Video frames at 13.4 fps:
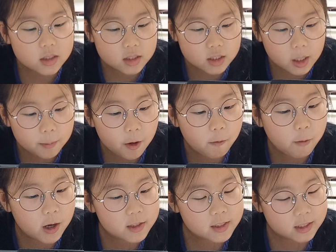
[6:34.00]
Some of
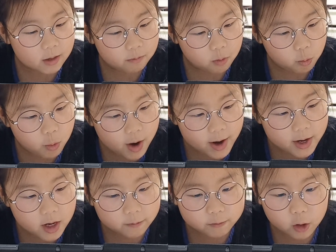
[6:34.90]
us have a way
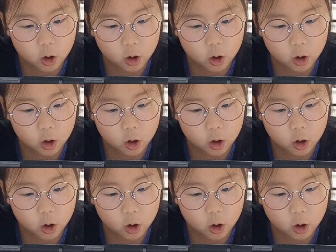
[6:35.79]
of